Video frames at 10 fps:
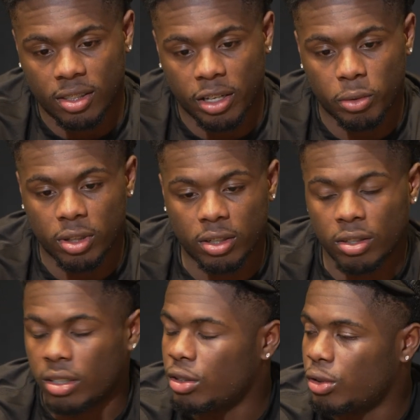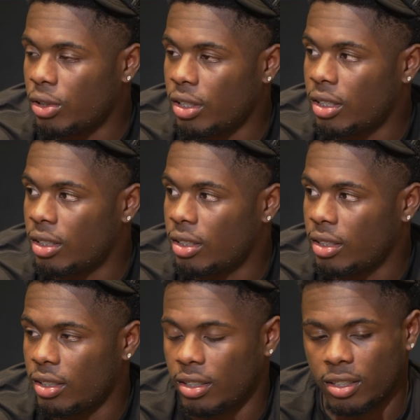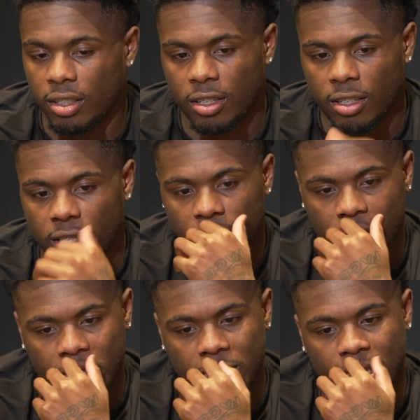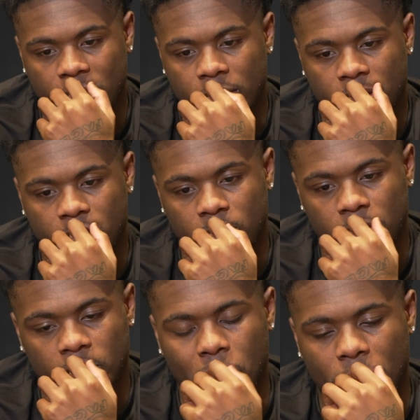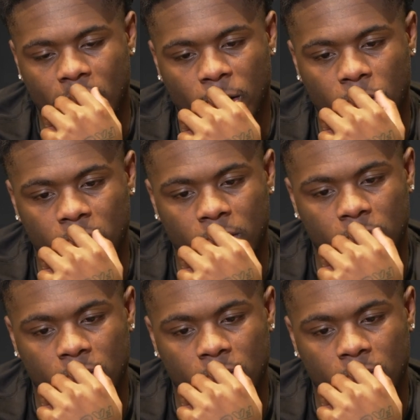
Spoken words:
they're really going to enjoy. It's not just about